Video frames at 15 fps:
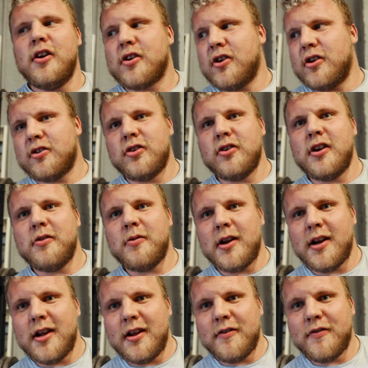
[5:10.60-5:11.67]
Luke got two,
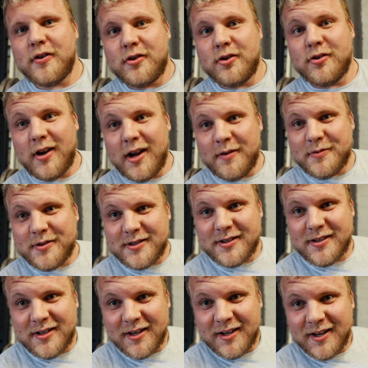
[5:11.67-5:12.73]
190 for two
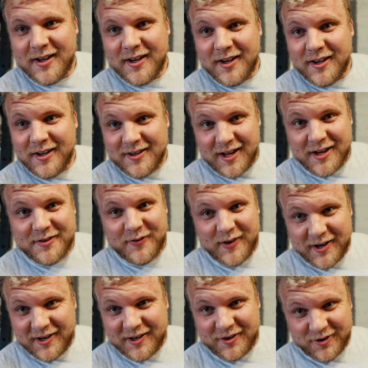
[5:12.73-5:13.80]
reps. That's
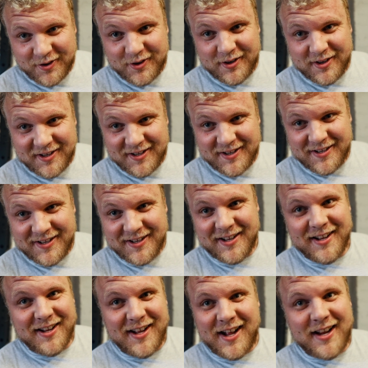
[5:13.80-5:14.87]
very cool.
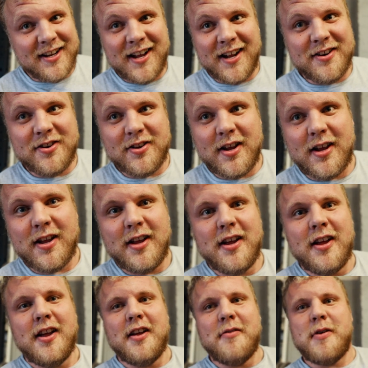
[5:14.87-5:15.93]
I can't do that.
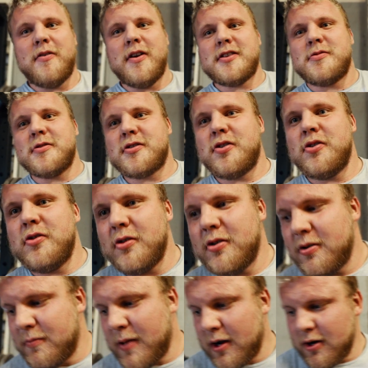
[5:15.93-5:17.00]
My wrist was too
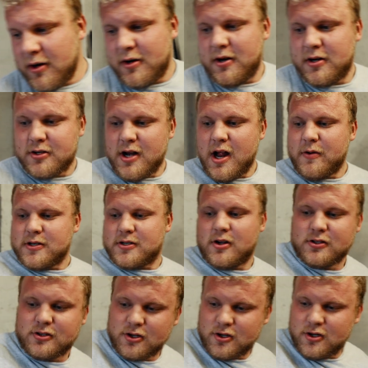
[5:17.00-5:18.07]
buggered, so now it's
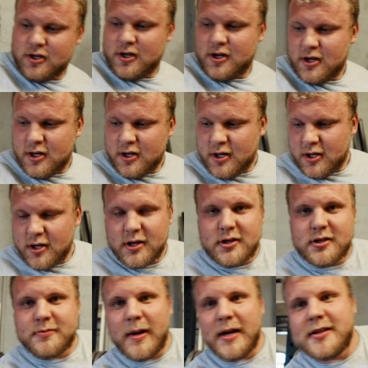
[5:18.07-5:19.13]
on to
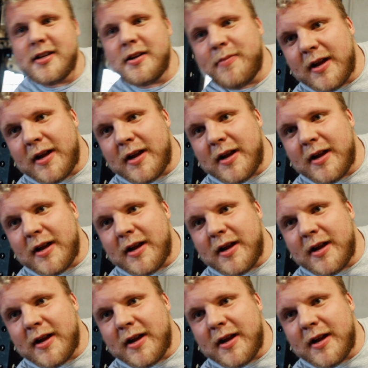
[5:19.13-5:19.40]
spicy